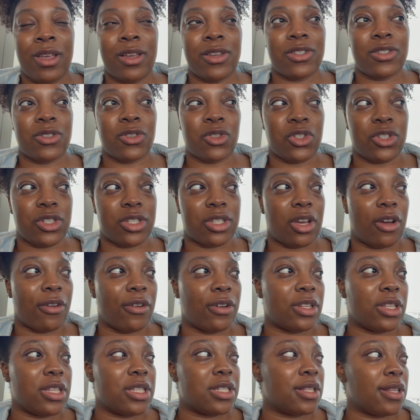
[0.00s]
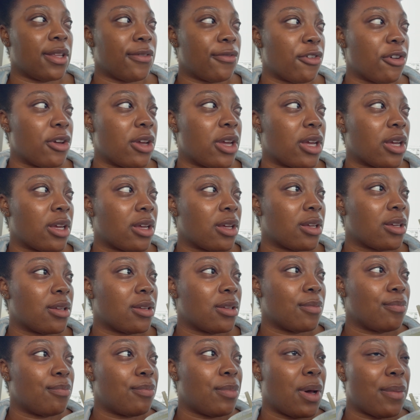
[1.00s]
So she's currently delivering
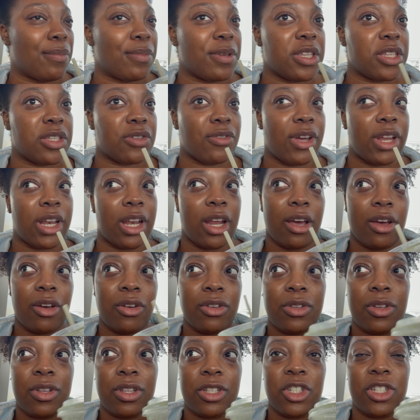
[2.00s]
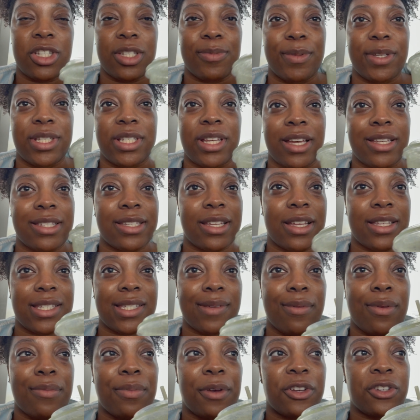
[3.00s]
puppies right now. And she's been texting so
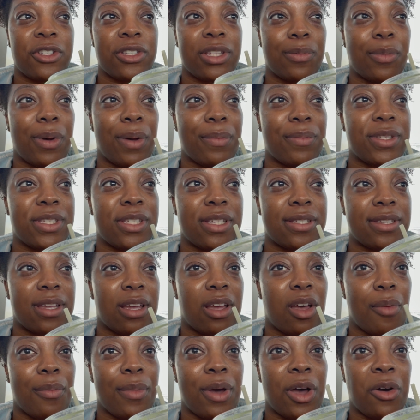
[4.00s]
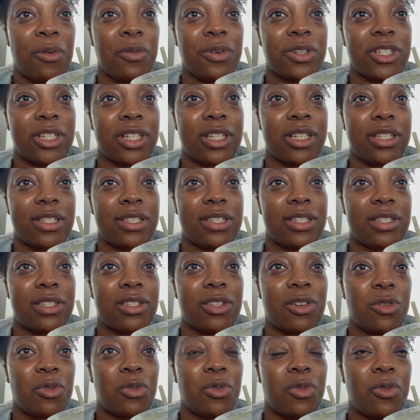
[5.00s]
me pictures of puppies as they come out, which is
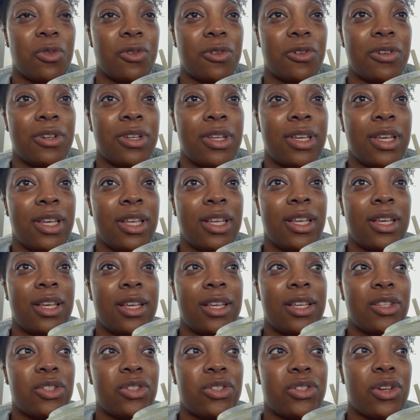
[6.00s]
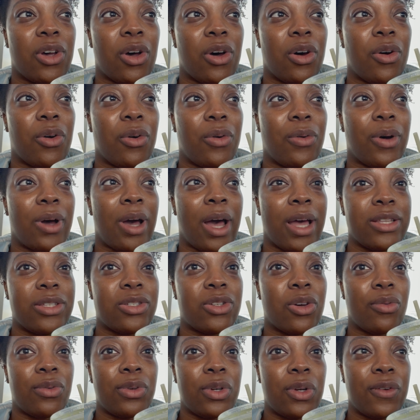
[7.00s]
so cool. So I
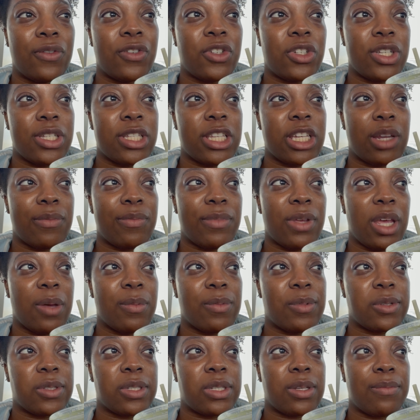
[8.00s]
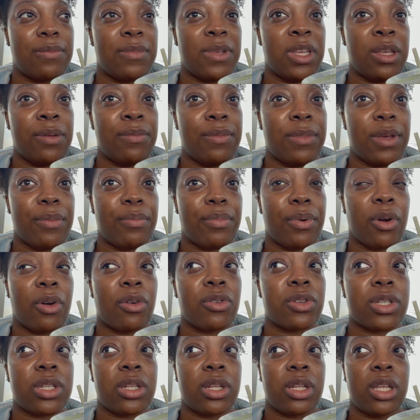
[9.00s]
don't know if she's gonna be able to meet me
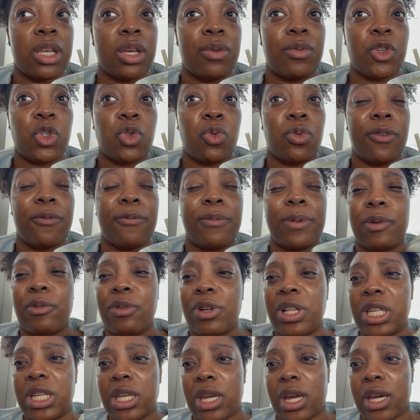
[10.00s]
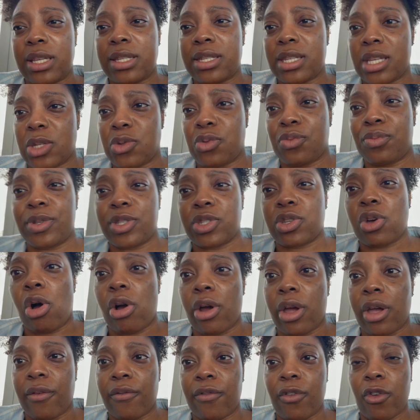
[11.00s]
personally, which would have been really nice because we've been
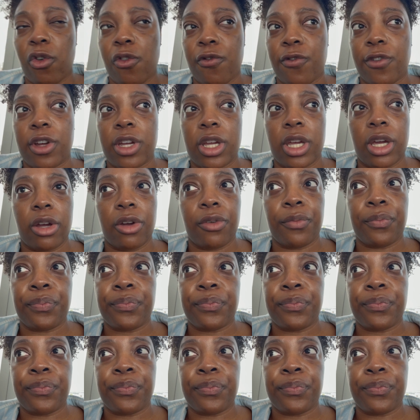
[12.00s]
talking for over a year.